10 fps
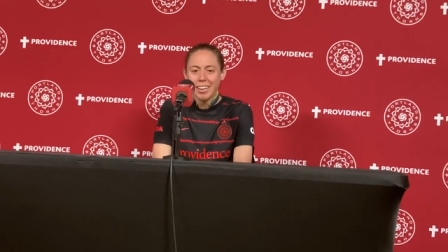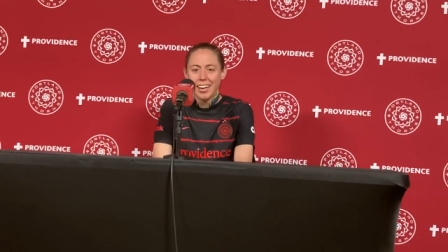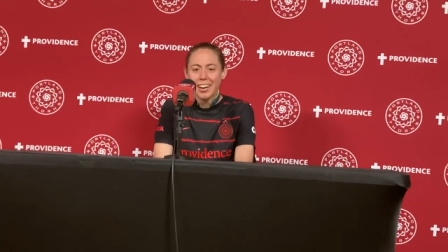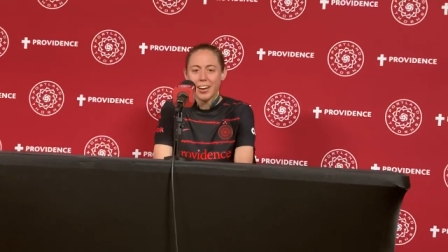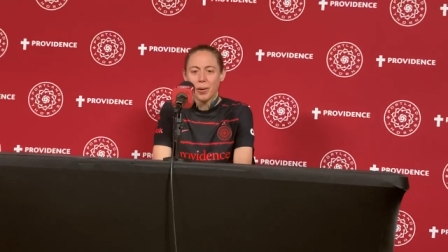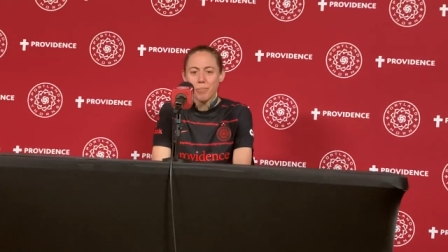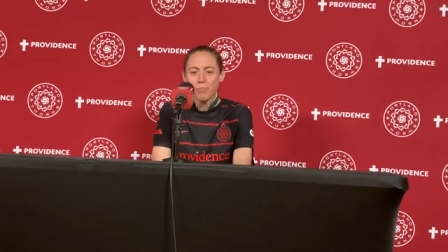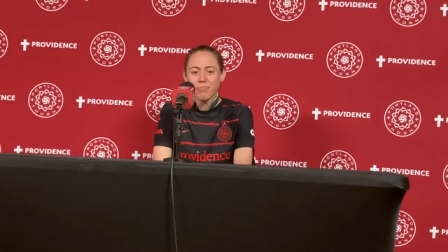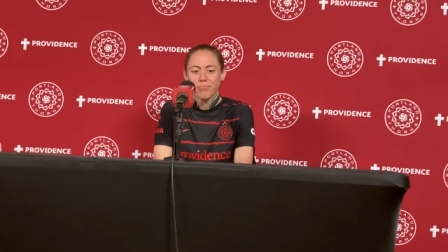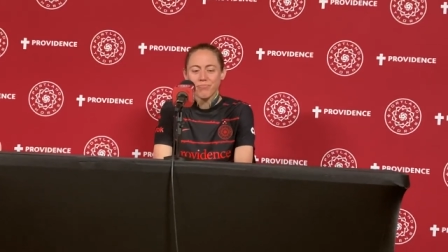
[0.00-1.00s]

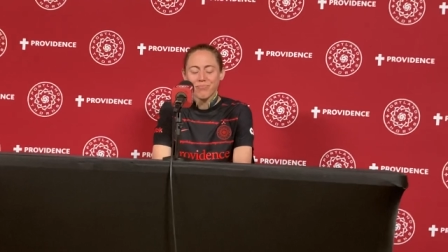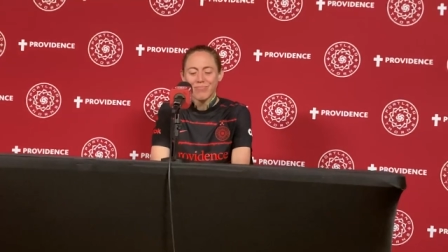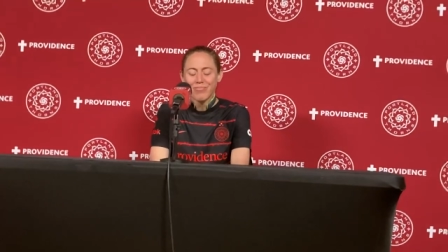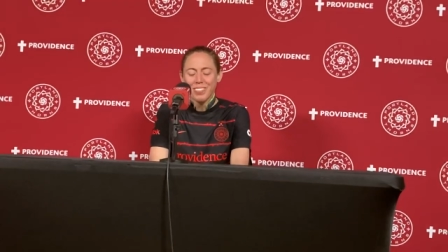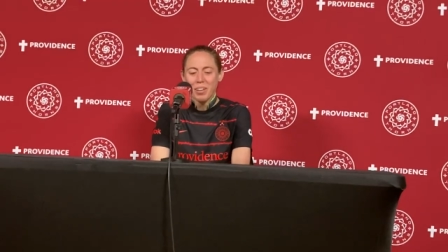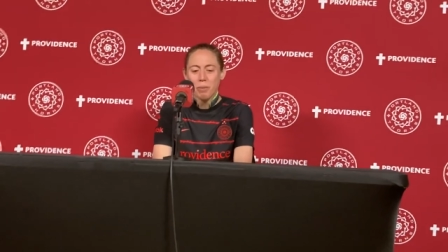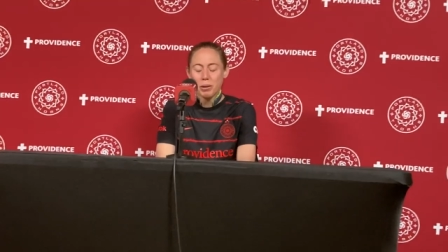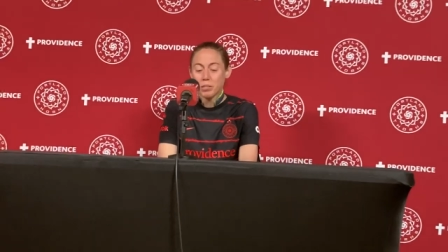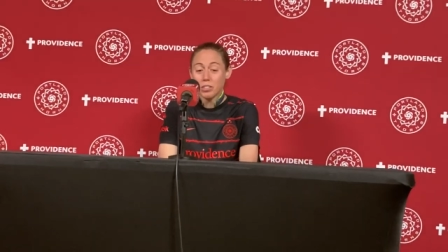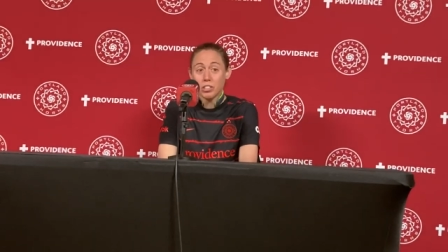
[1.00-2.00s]
But it
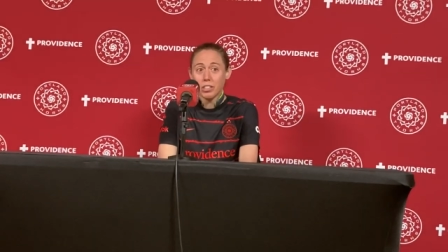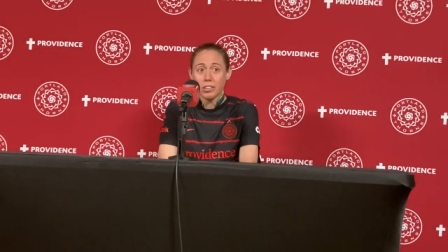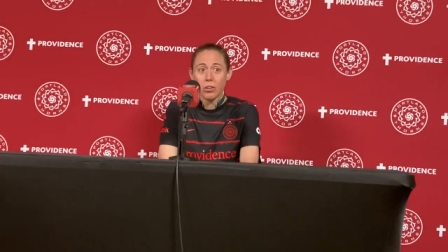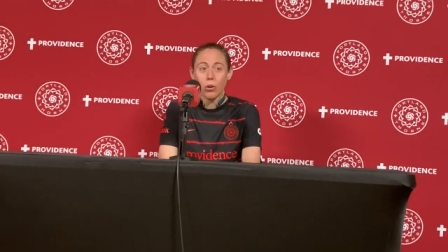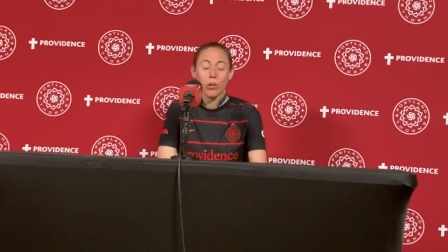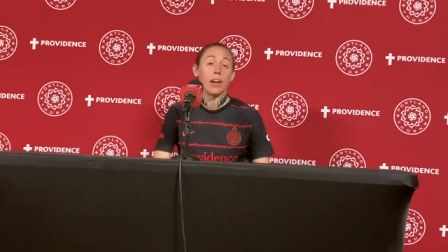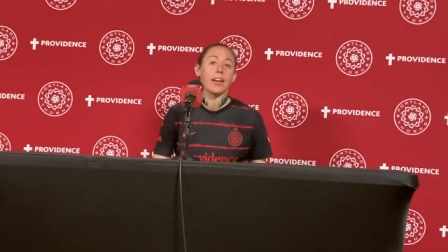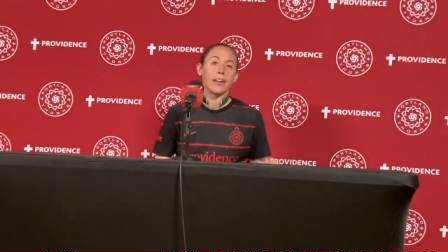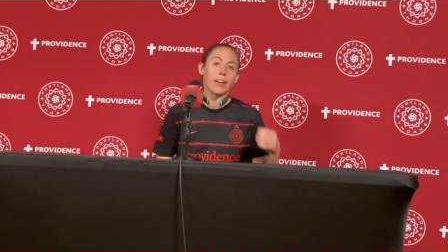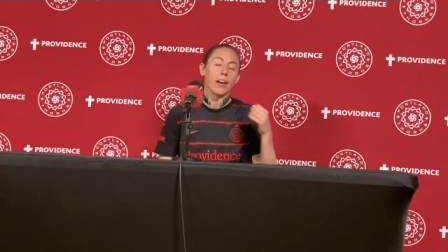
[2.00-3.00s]
was such a good goal
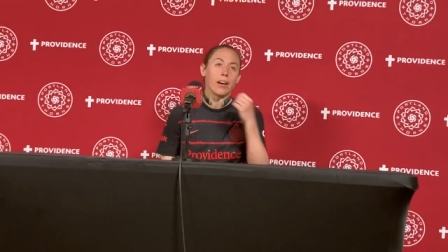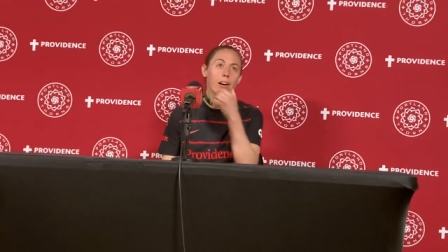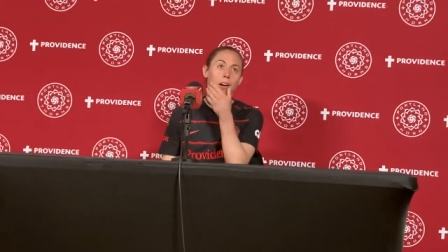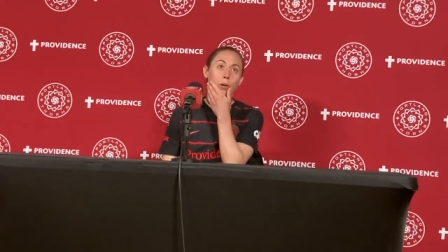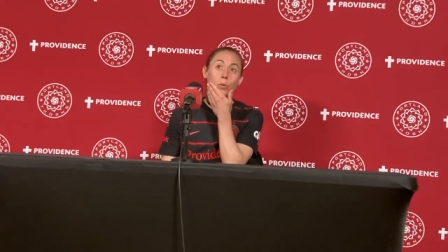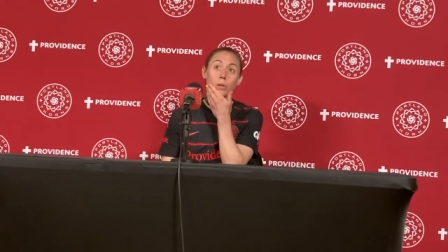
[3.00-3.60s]
and a